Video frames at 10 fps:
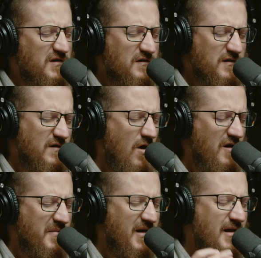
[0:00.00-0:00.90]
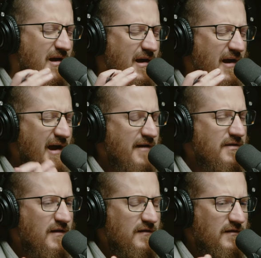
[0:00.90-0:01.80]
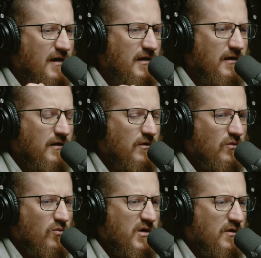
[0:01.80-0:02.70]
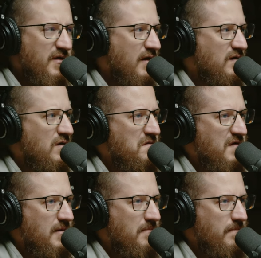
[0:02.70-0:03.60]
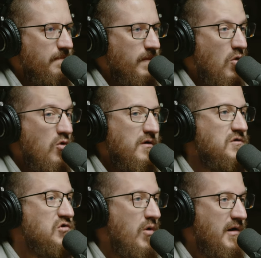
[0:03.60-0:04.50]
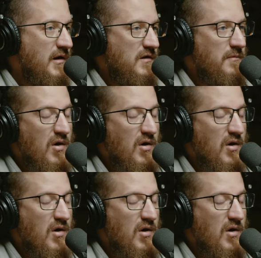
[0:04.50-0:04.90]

Jesus is calling me and they say, we don't think it's a good fit. Or you join and you're